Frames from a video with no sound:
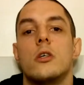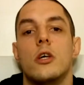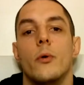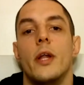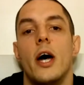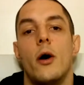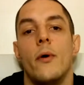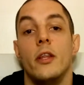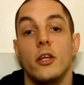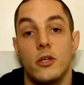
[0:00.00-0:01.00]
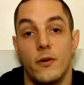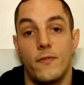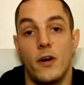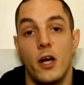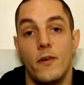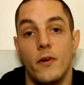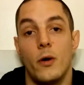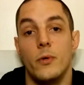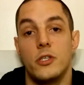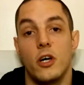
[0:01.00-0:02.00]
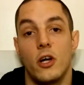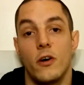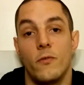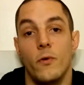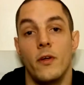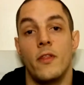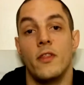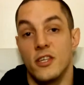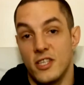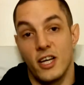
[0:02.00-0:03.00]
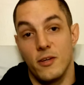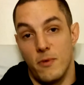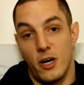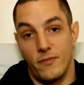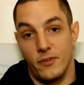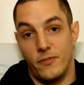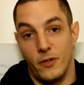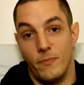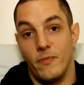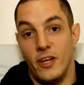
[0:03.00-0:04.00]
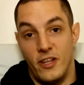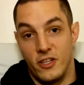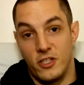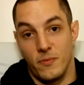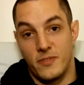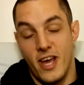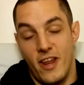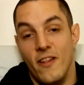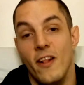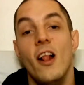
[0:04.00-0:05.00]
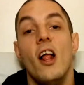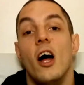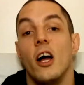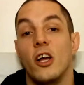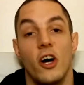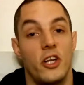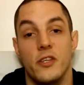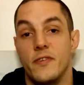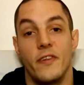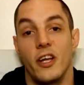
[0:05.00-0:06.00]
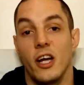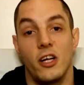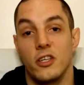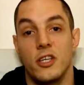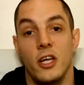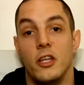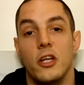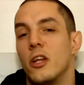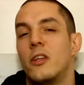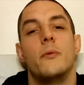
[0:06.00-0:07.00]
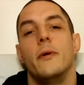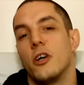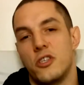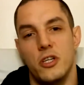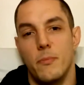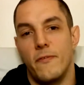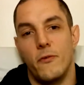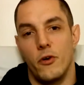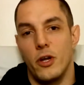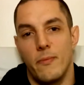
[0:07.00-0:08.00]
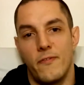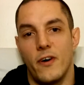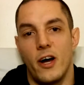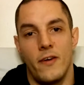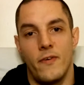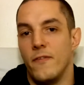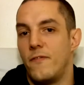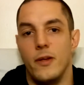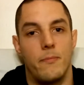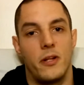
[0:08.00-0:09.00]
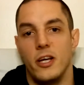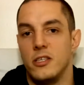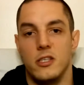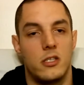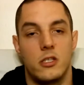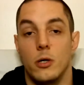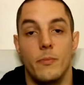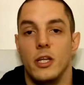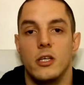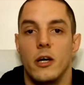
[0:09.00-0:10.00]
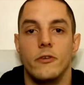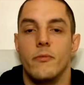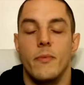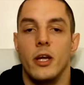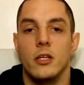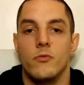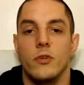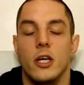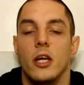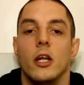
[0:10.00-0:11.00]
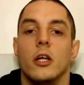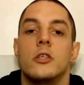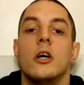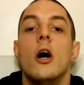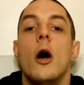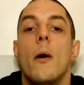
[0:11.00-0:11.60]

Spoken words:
So we're now in the top five, and we start off with the second Marvel film in the top 10, Guardians of the Galaxy. Then, to be honest, number four and number five have flipped places so many times for me, it's ridiculous.